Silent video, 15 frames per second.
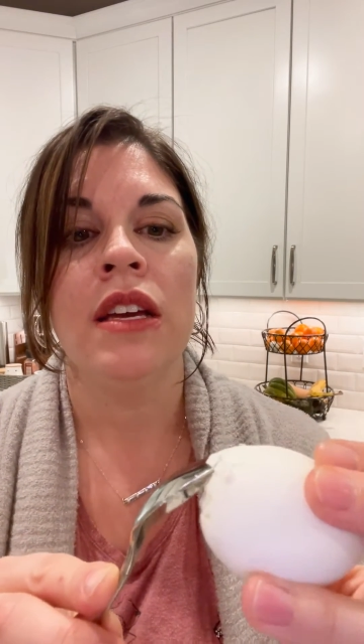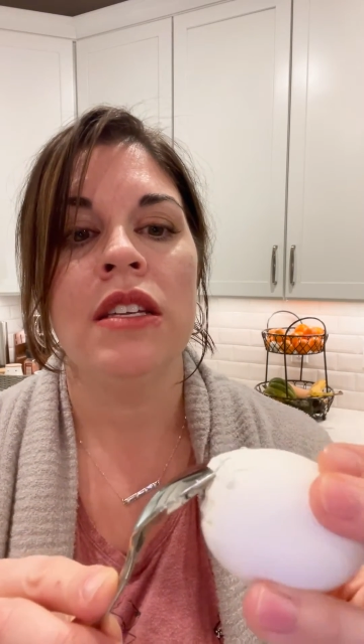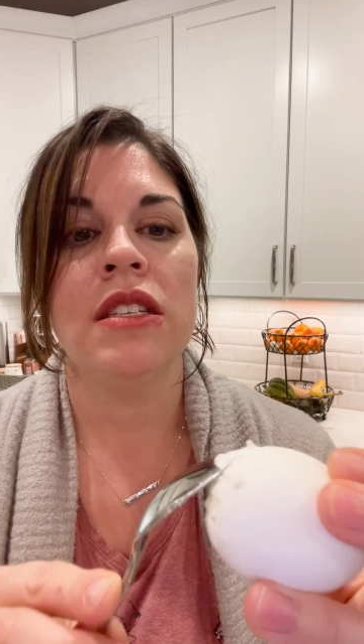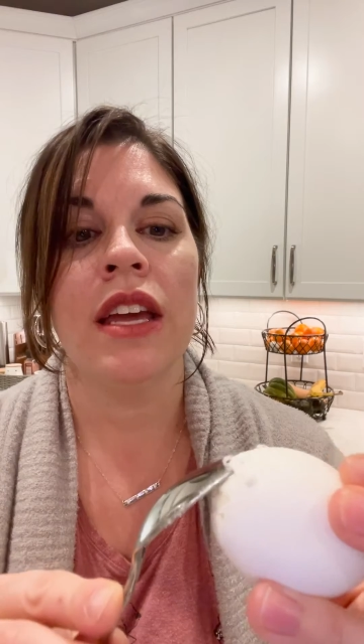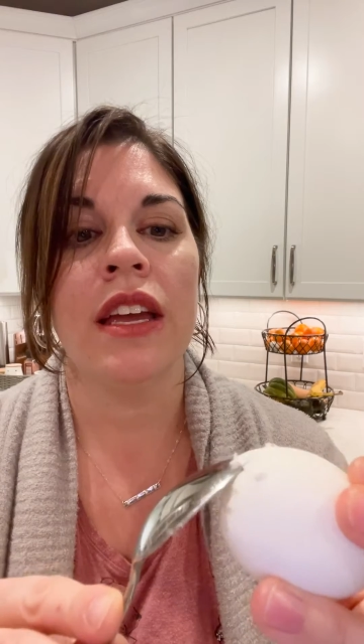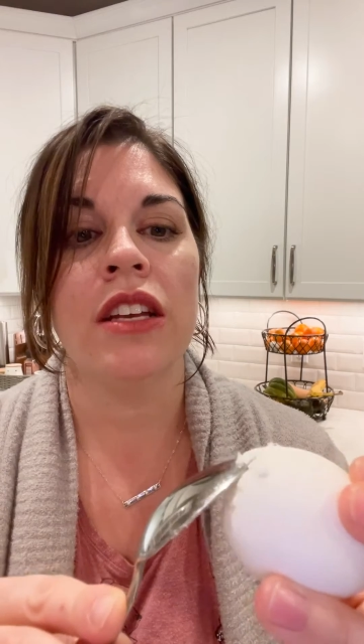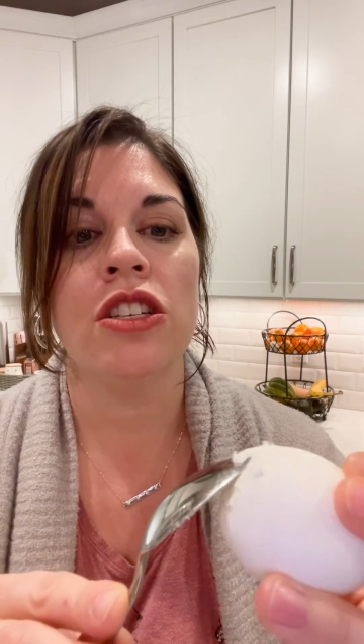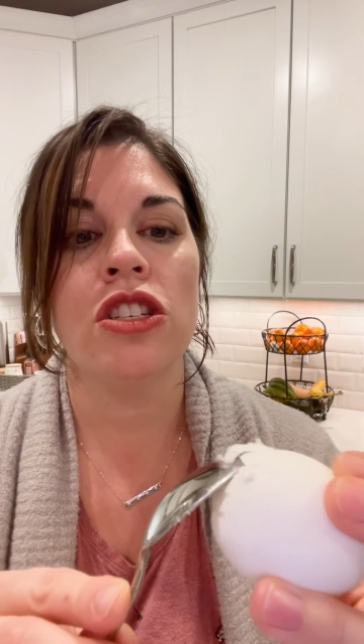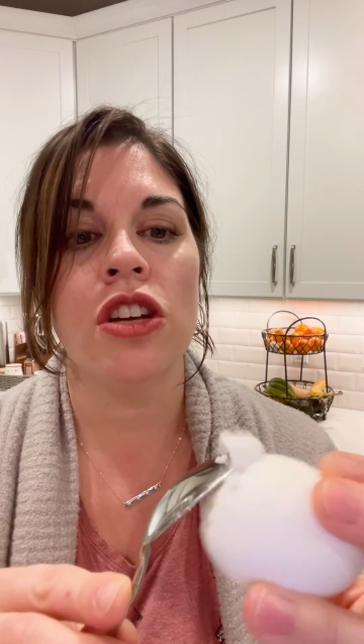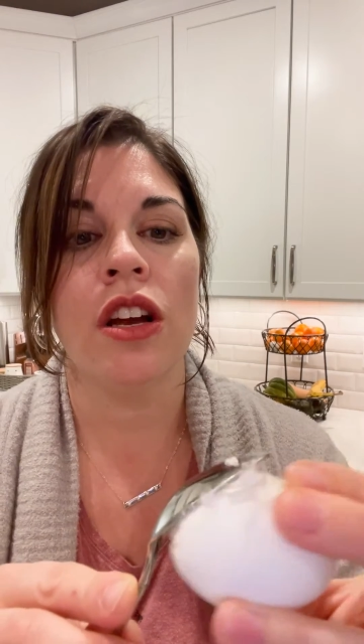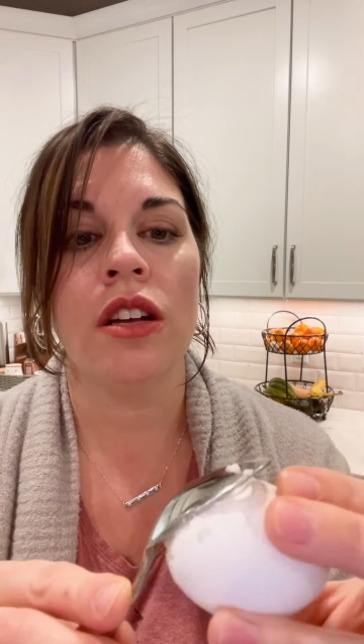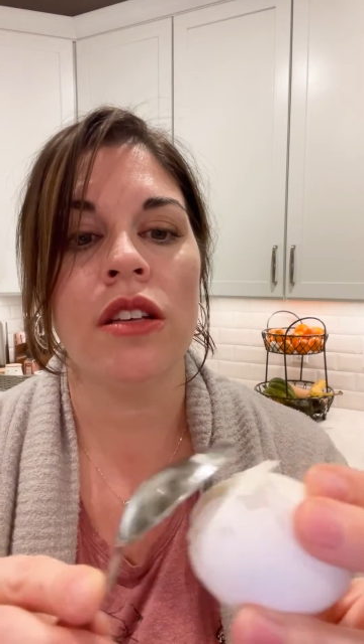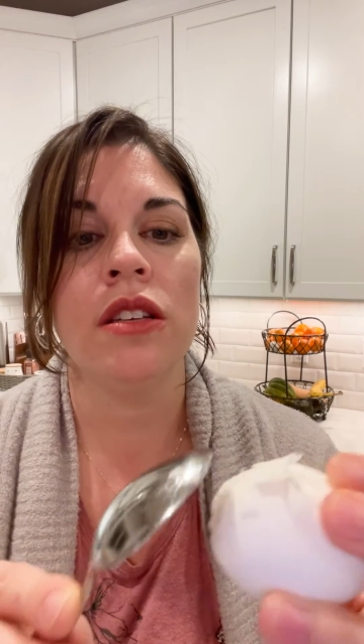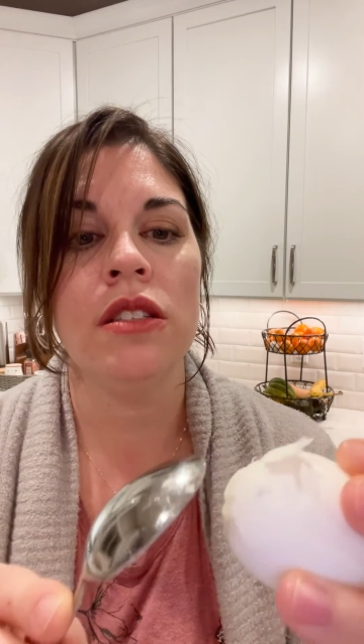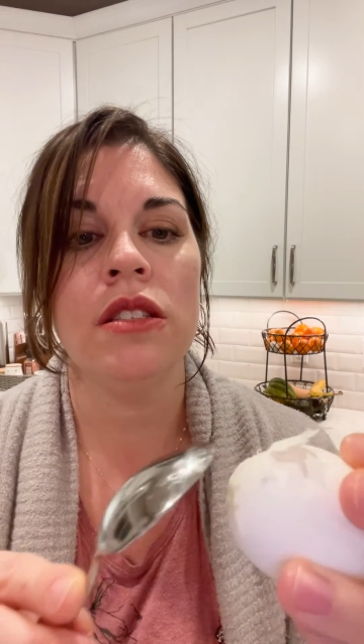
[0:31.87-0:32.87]
take
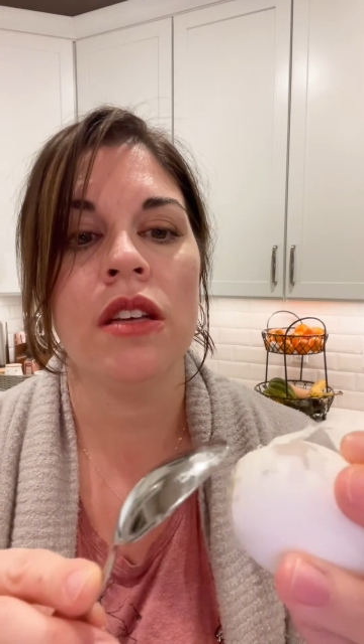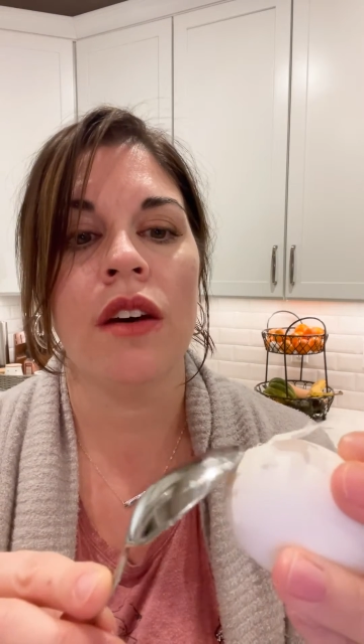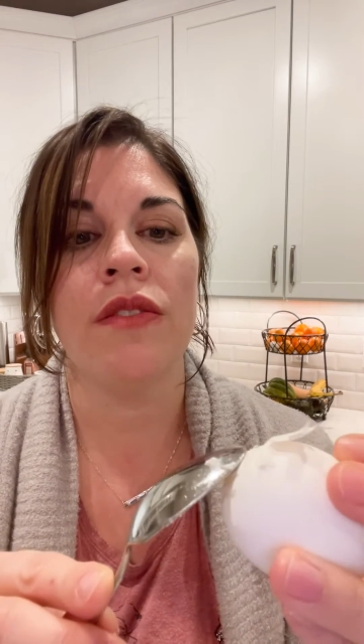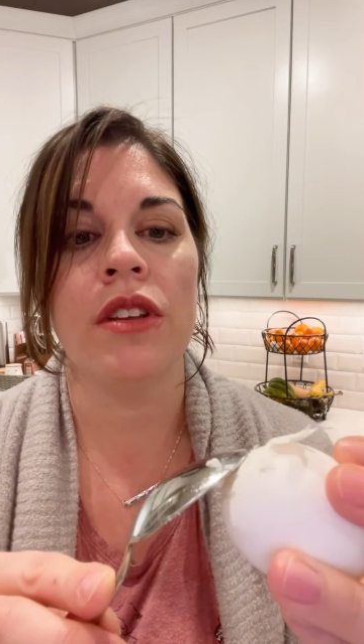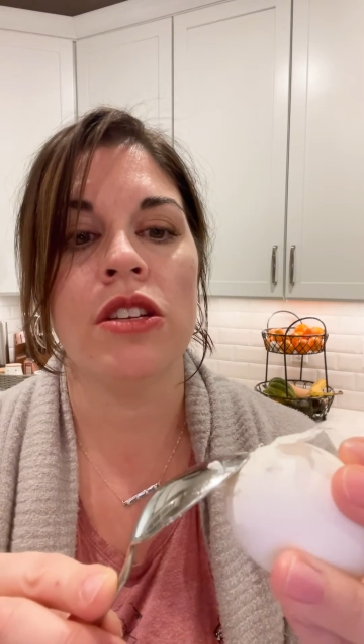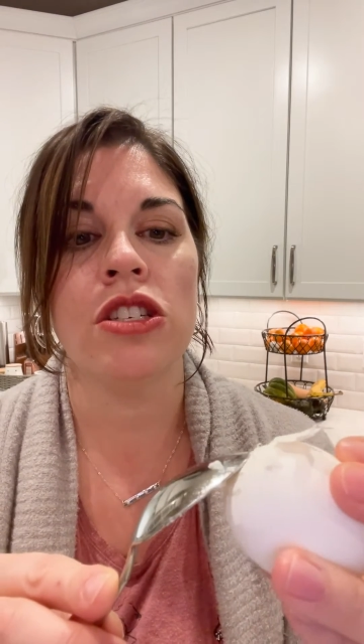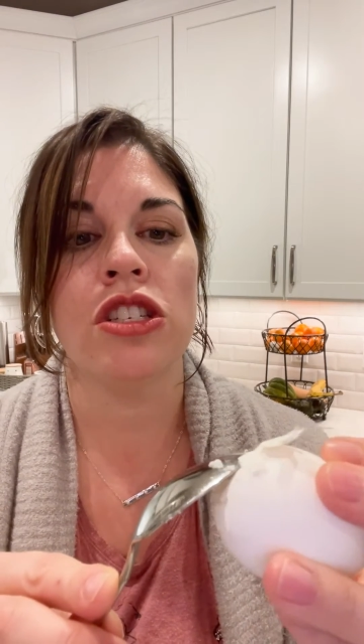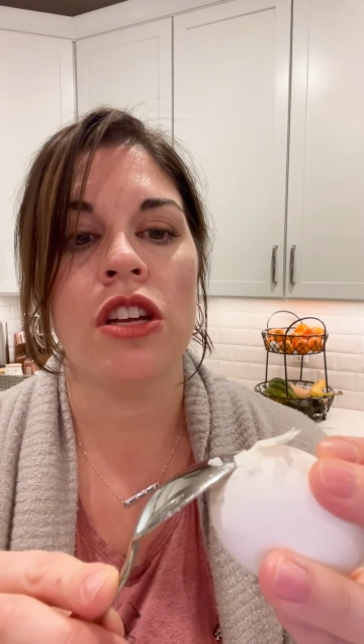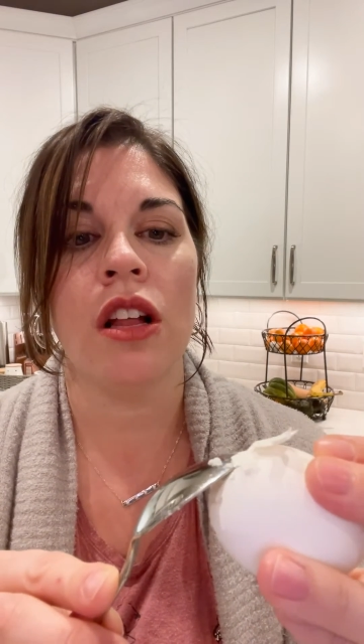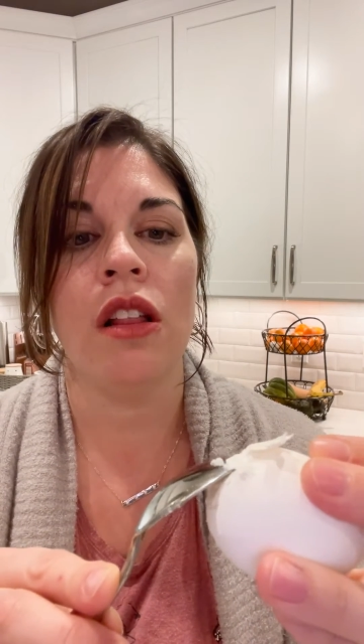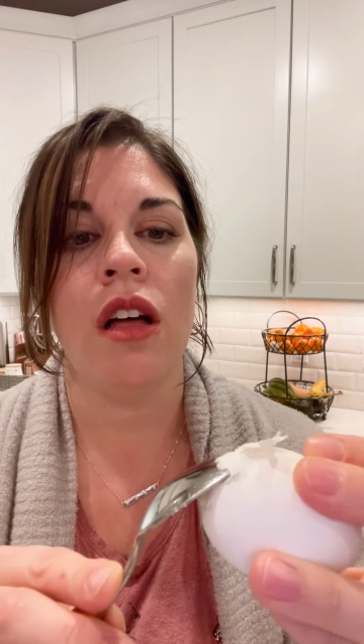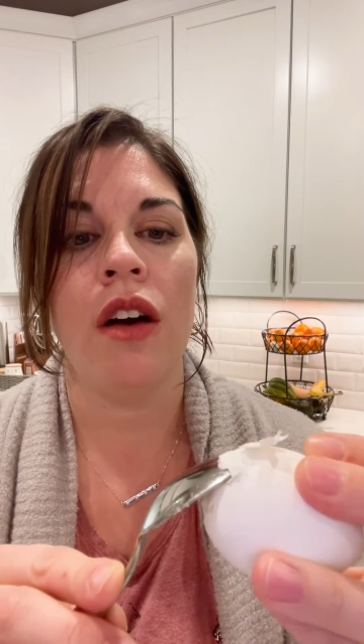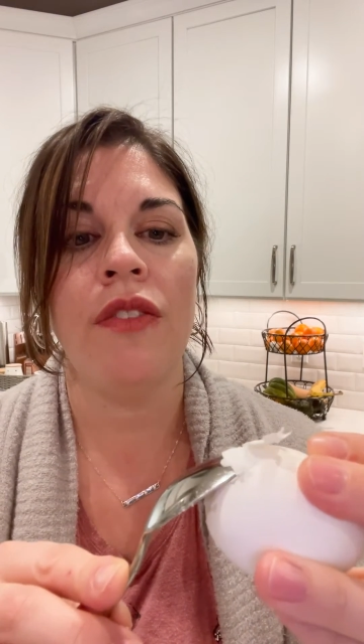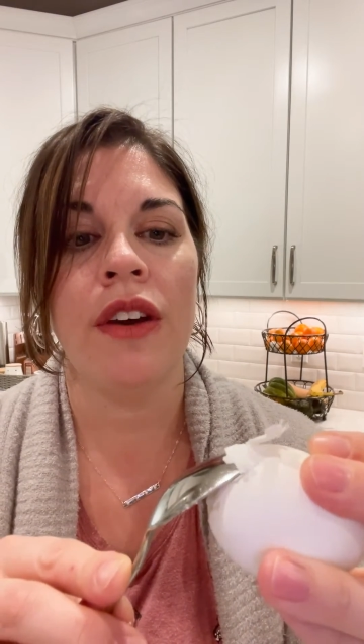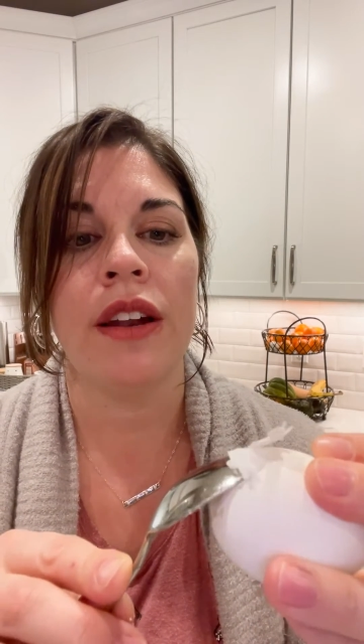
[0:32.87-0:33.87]
chunks of the shell
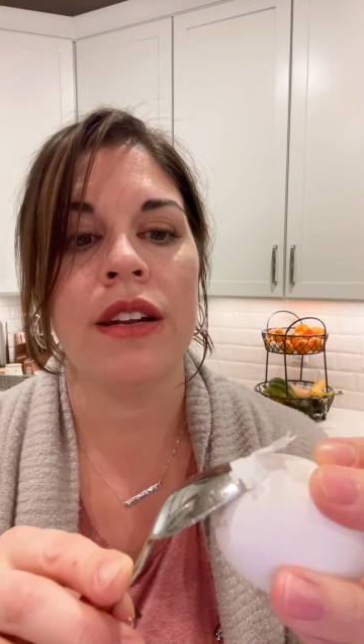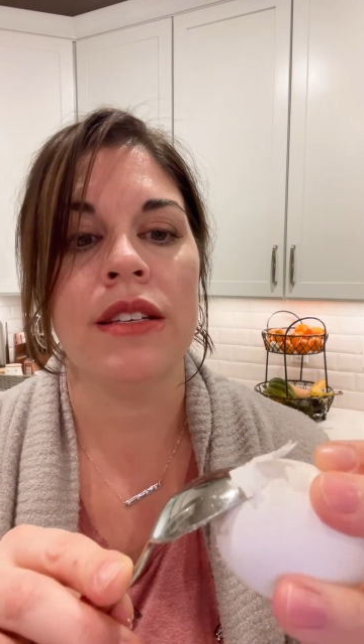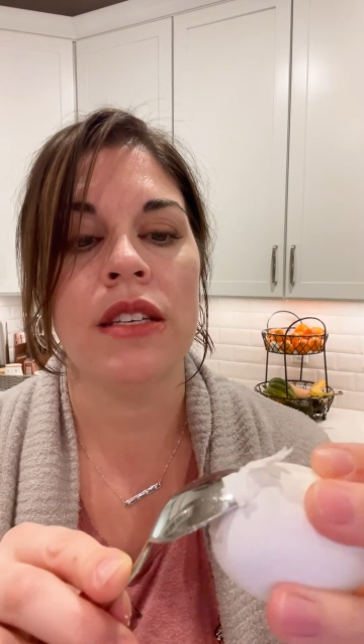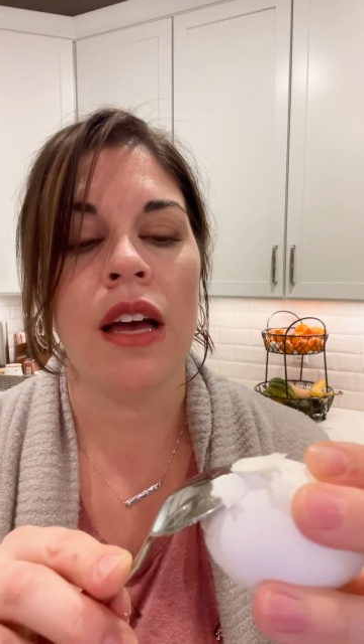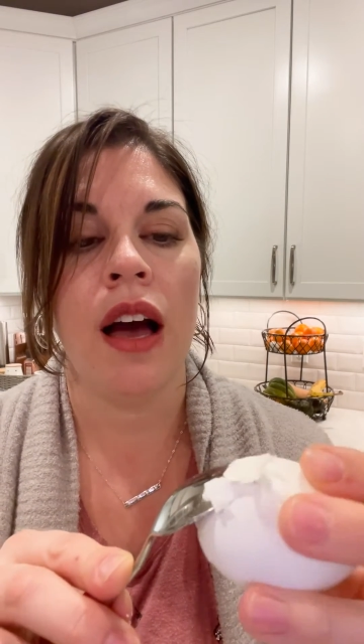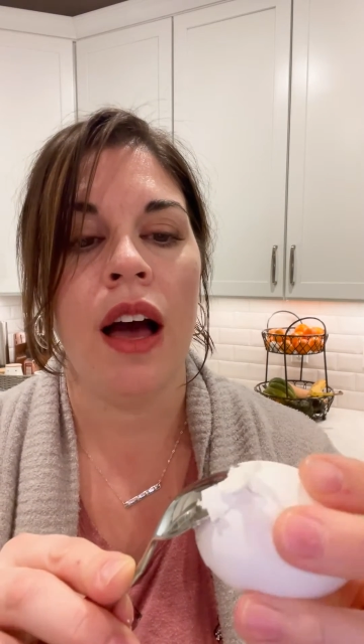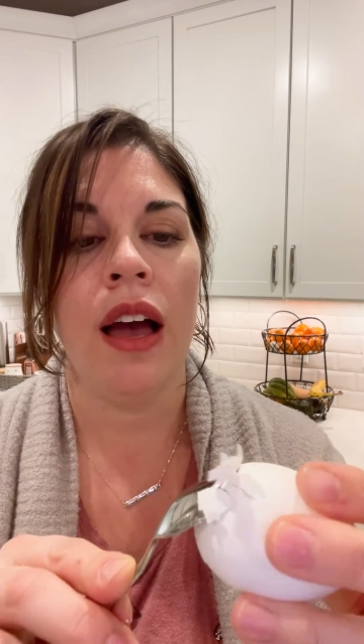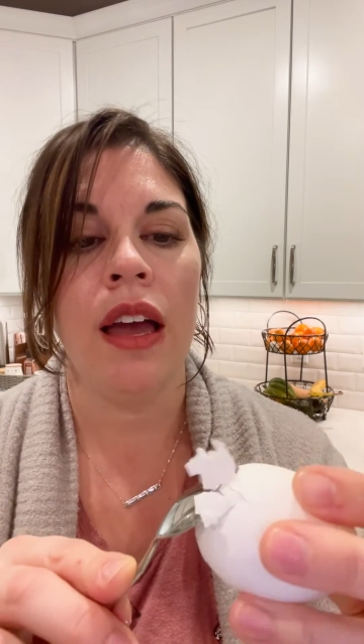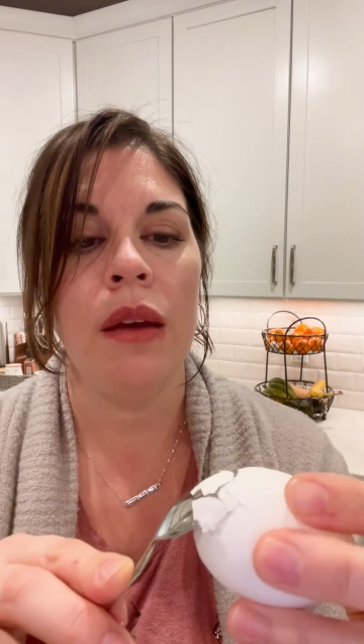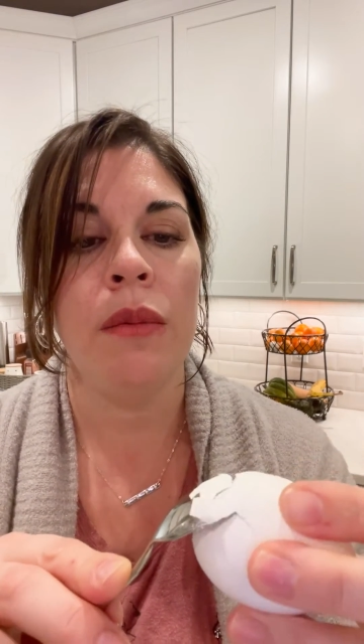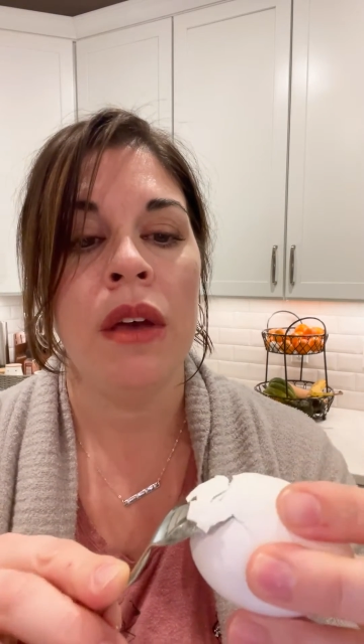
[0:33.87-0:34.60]
off at a time.